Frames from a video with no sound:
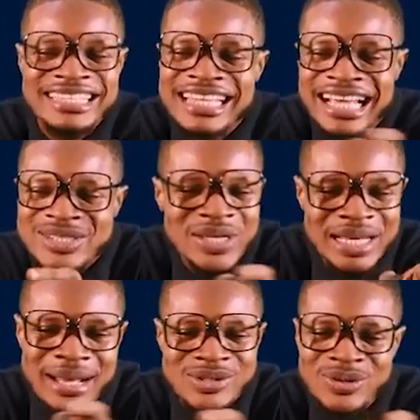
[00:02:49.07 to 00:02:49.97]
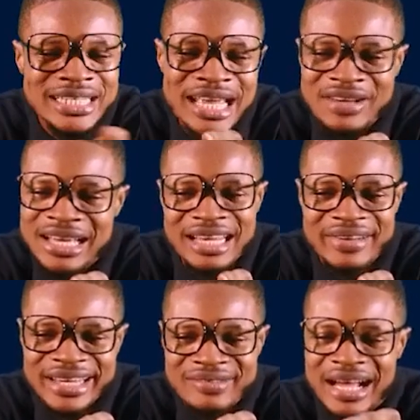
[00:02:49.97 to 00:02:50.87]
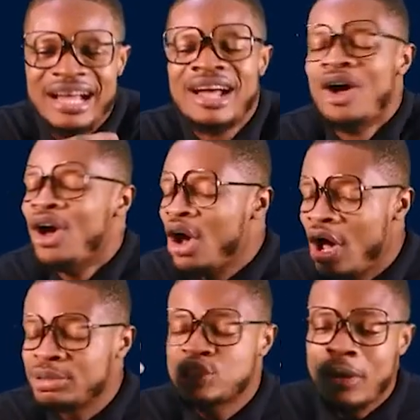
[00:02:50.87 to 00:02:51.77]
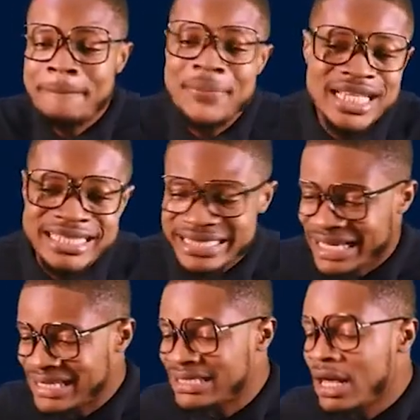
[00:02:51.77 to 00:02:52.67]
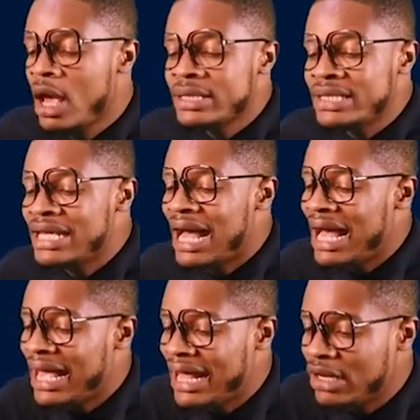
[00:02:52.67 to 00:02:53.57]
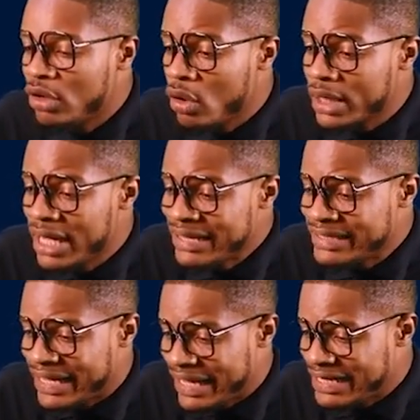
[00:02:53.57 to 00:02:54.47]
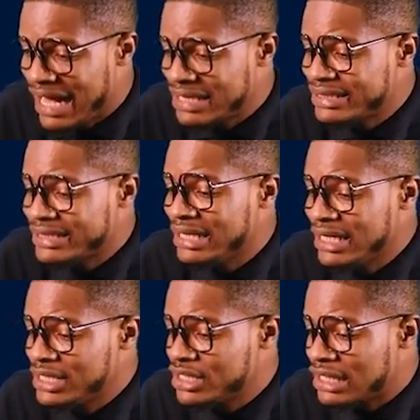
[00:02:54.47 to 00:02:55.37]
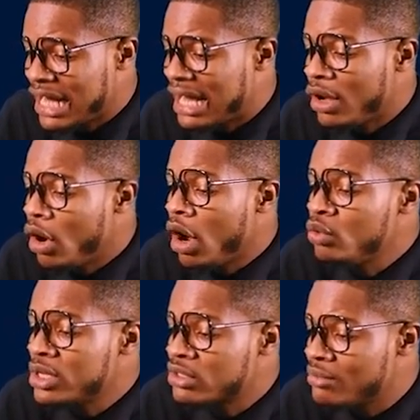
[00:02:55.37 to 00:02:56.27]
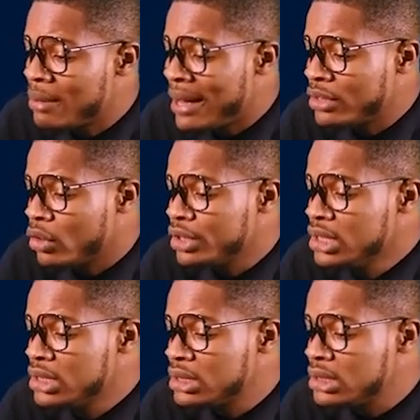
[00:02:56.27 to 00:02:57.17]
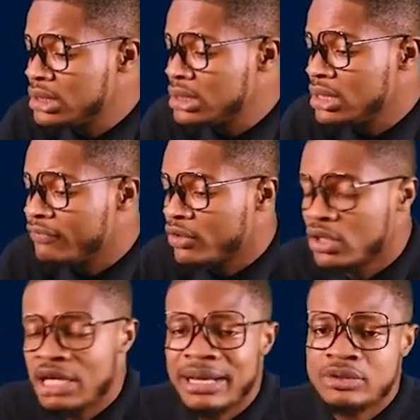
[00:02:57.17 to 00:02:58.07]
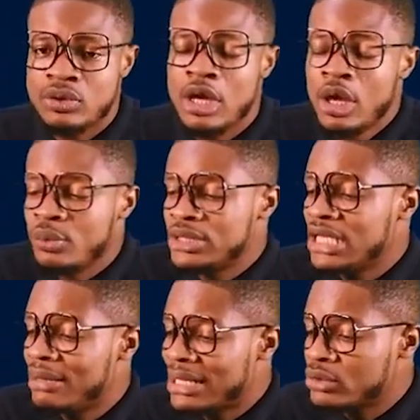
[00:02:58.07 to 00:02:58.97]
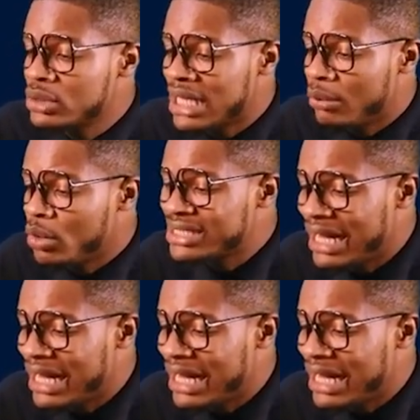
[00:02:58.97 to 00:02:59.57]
that's not nematode. Never. Option B says they are elongated and cylindrical. Always remember your ETC for your nematode. We say nematodes are what?